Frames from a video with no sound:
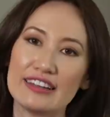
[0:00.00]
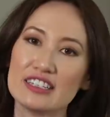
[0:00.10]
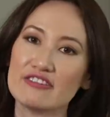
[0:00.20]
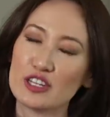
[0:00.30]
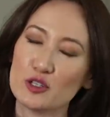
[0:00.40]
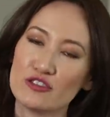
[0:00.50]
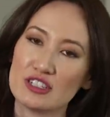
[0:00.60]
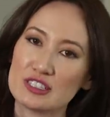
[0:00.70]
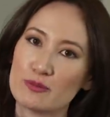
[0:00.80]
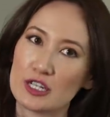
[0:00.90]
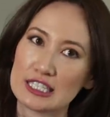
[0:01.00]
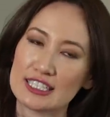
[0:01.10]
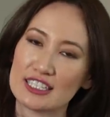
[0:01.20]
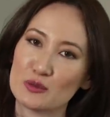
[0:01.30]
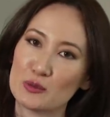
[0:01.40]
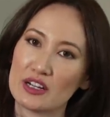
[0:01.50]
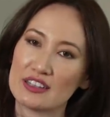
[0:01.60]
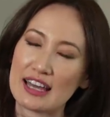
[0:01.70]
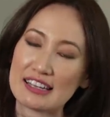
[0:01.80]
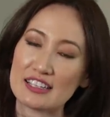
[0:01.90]
I think Vancouver is a market where
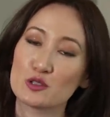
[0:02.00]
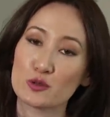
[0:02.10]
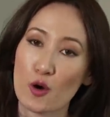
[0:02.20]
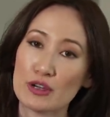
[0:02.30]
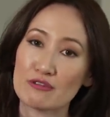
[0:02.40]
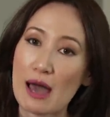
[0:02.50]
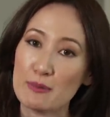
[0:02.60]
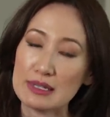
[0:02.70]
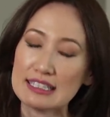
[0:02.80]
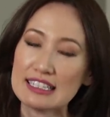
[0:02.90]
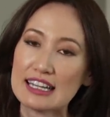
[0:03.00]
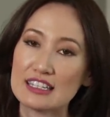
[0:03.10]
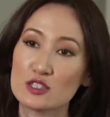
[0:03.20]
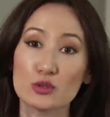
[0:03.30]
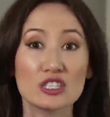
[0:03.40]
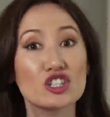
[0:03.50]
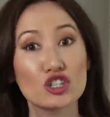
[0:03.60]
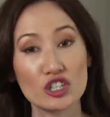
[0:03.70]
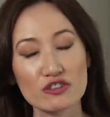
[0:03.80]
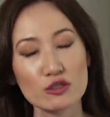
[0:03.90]
that is growing rapidly and is really
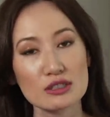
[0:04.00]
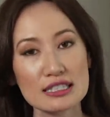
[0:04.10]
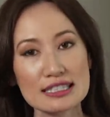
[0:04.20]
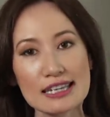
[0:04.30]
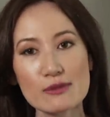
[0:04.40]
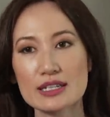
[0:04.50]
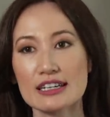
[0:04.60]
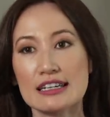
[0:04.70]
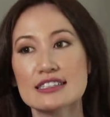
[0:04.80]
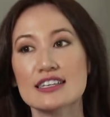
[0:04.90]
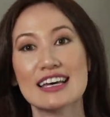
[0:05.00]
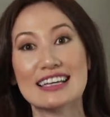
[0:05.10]
good for real estate because